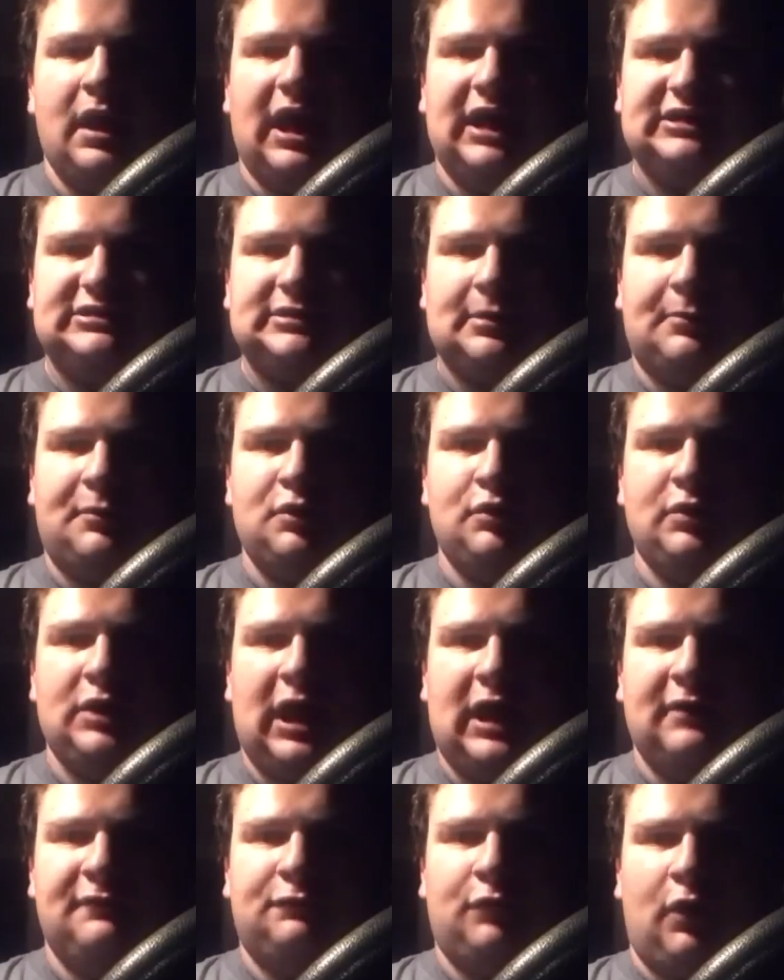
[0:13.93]
As someone who
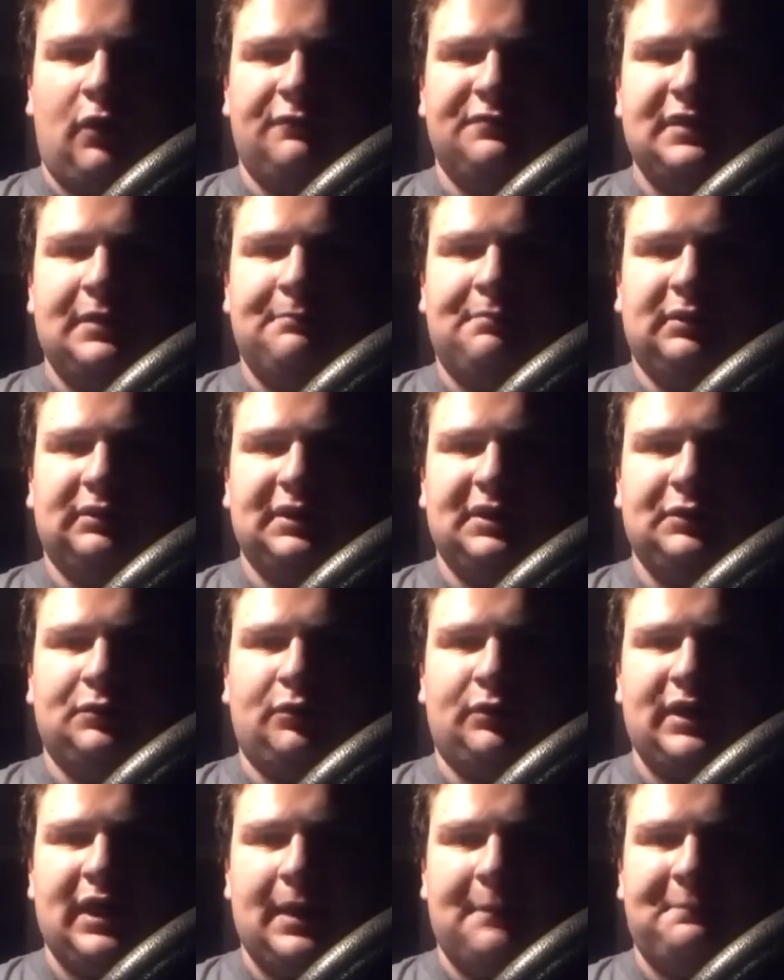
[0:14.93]
got involved in
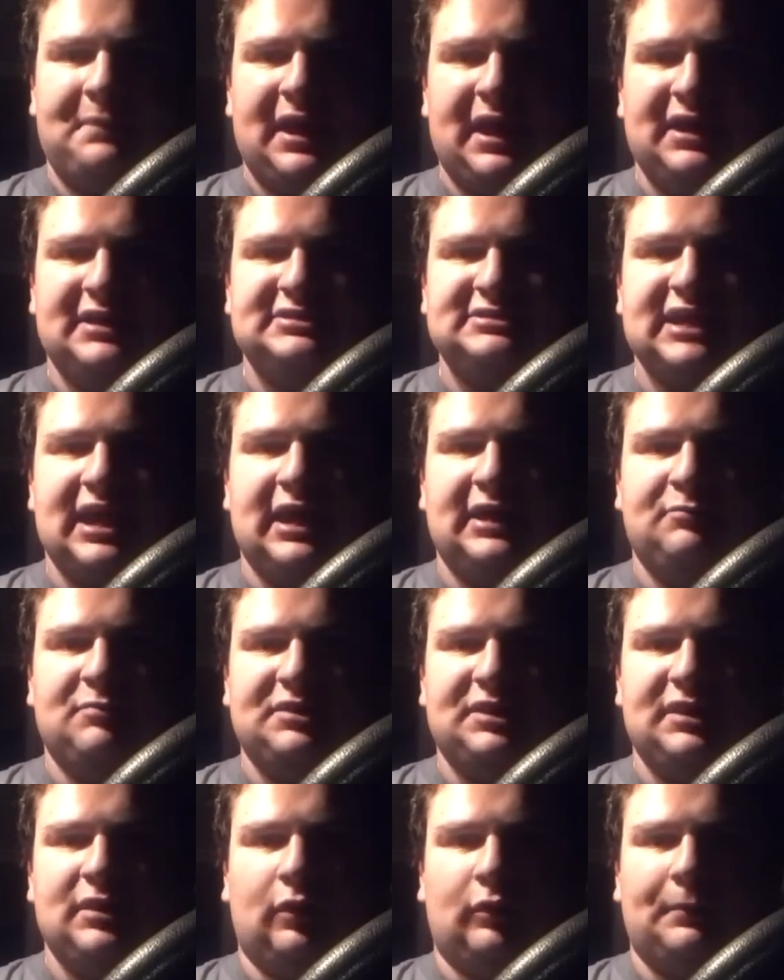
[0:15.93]
political campaigns and
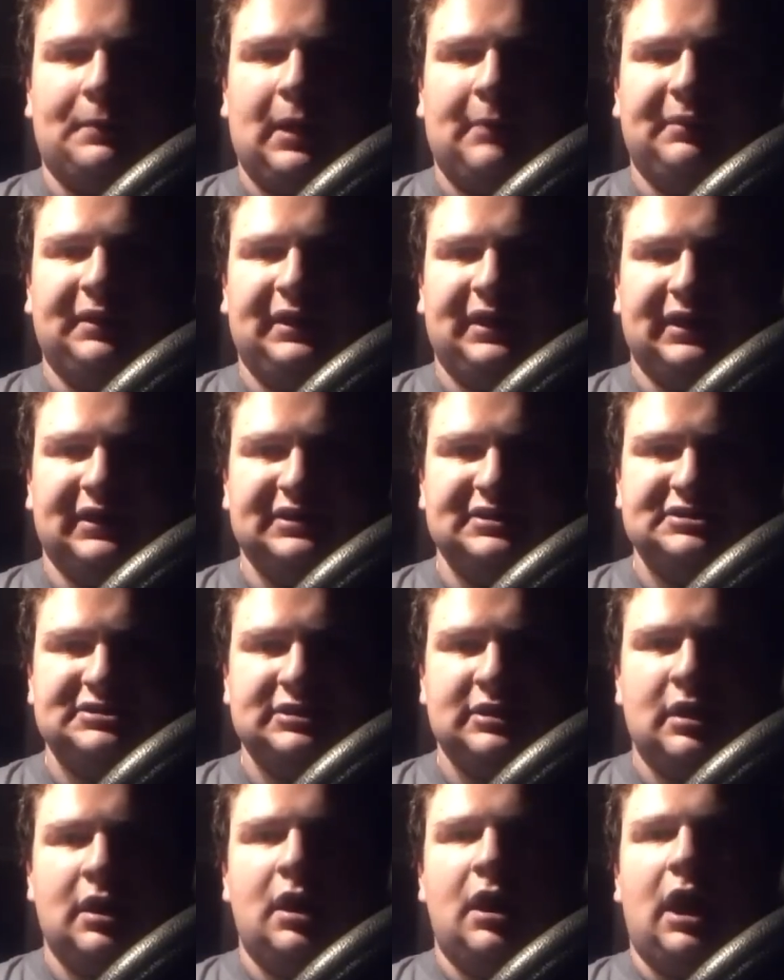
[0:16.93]
with the Young Republicans,
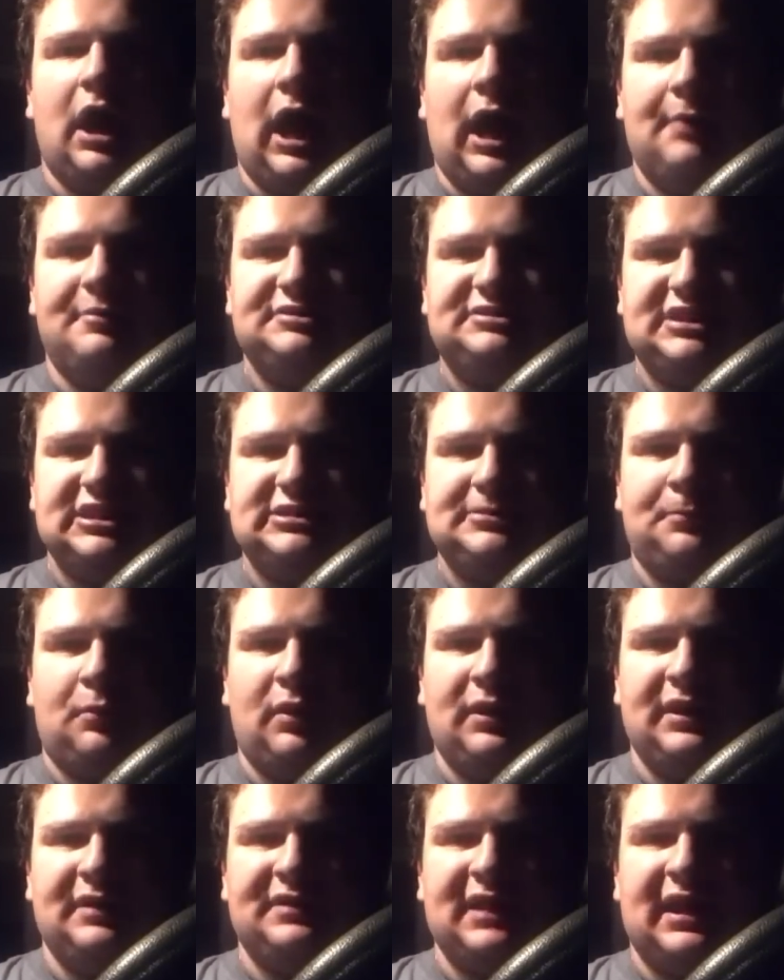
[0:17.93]
I was
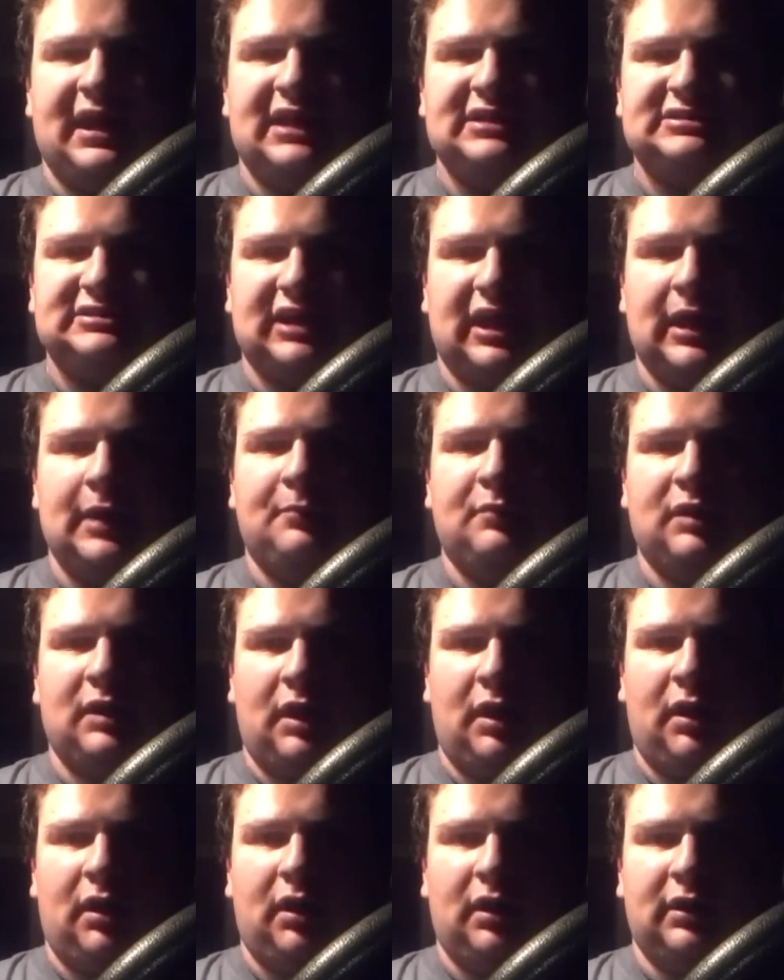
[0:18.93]
disappointed that as time went
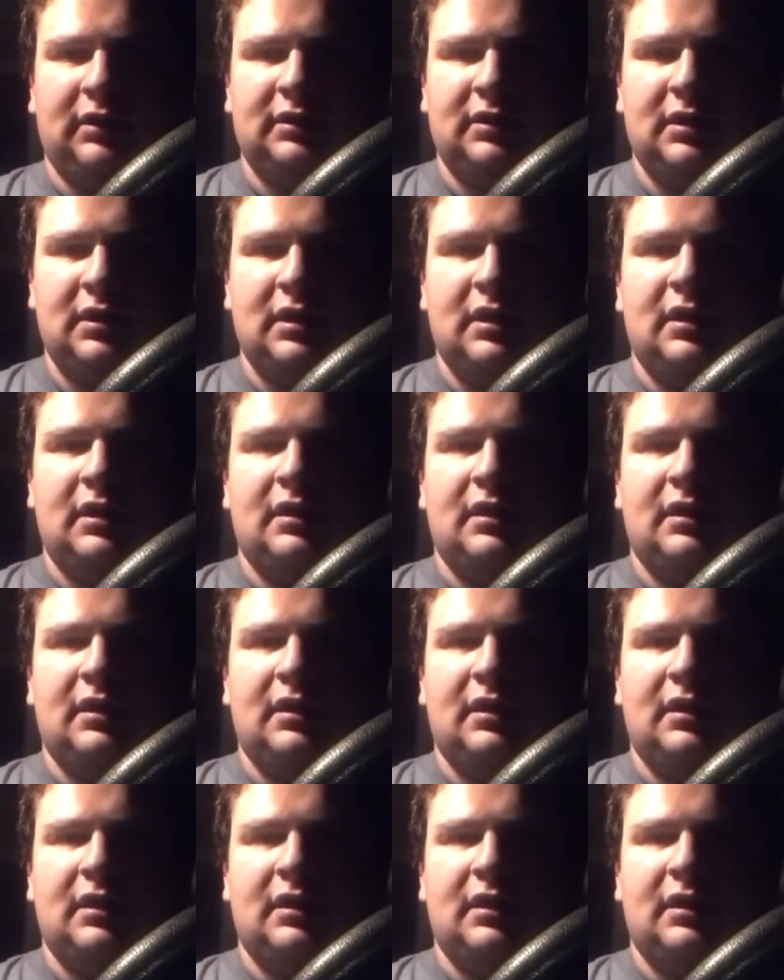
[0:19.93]
on